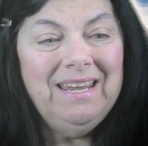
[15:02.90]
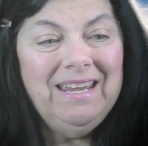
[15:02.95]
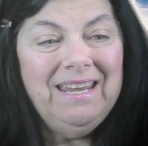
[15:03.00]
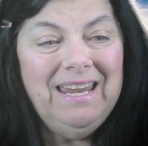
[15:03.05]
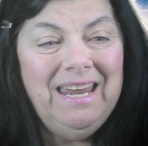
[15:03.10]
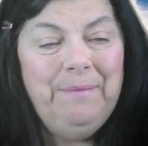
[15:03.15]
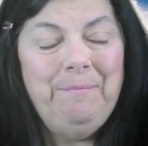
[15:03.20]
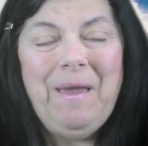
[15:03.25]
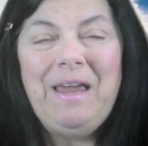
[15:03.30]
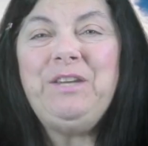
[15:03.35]

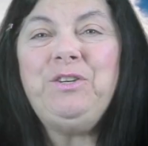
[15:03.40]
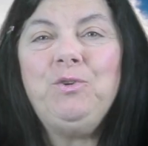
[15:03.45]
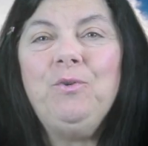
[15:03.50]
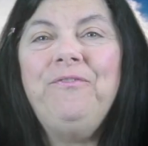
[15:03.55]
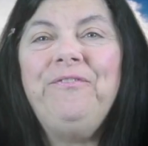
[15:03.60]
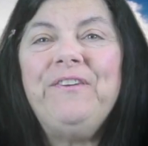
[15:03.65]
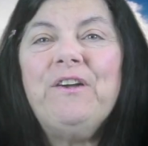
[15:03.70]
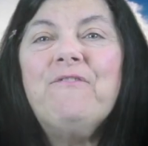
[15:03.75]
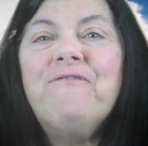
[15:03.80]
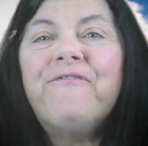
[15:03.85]
he makes you
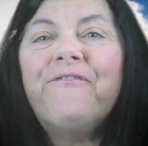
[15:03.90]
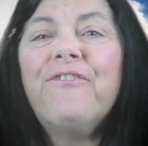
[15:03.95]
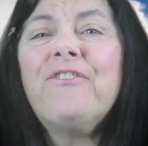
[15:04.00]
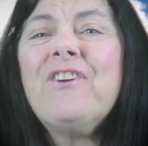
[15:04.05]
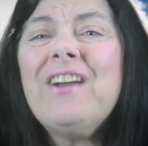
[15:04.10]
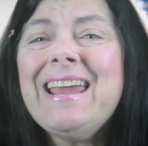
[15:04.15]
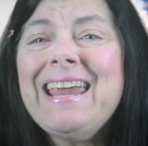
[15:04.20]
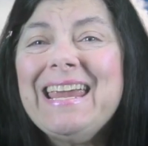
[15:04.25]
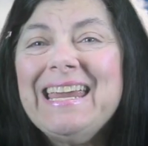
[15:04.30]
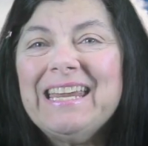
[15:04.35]
feel
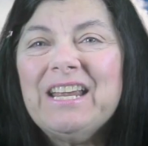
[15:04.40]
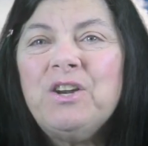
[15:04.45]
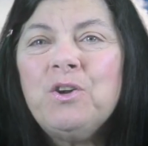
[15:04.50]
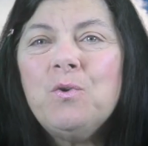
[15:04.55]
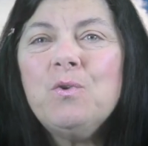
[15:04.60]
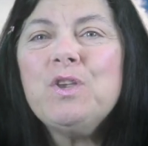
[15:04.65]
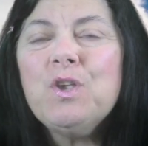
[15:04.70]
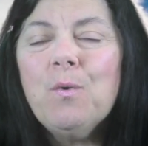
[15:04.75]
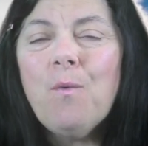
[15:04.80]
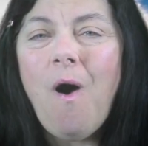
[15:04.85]
free in
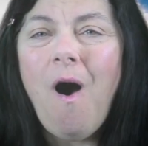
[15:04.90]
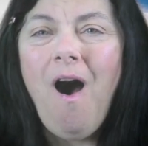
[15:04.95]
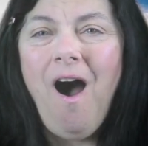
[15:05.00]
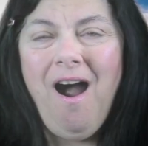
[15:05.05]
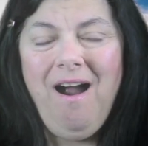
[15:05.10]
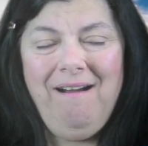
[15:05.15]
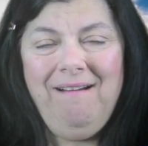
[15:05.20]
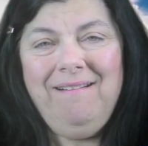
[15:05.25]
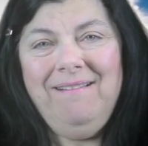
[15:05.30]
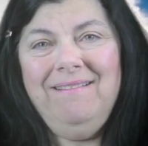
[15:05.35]
who you
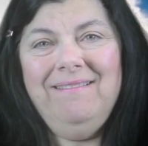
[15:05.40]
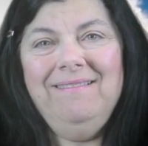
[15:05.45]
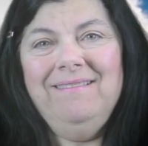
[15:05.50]
are.